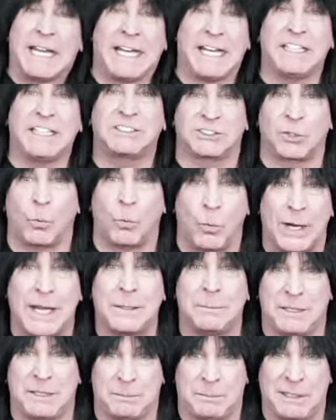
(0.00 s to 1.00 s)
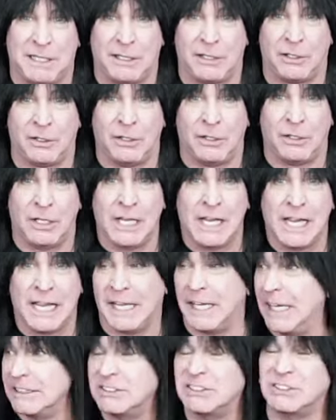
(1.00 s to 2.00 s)
it's the whammy pedal, and
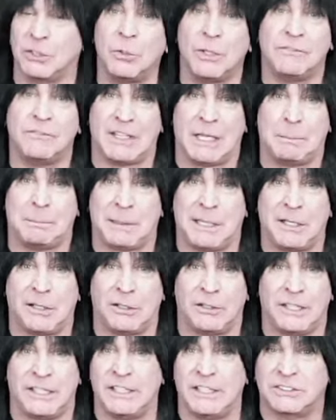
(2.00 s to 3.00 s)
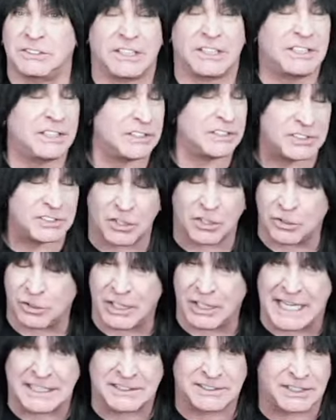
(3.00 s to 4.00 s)
I still have that pedal. It is
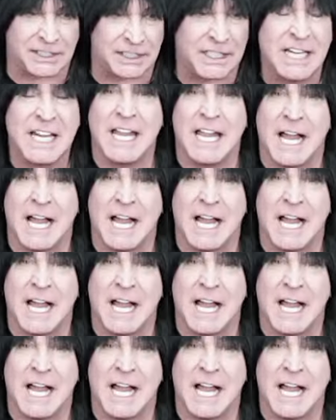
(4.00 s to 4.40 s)
classic.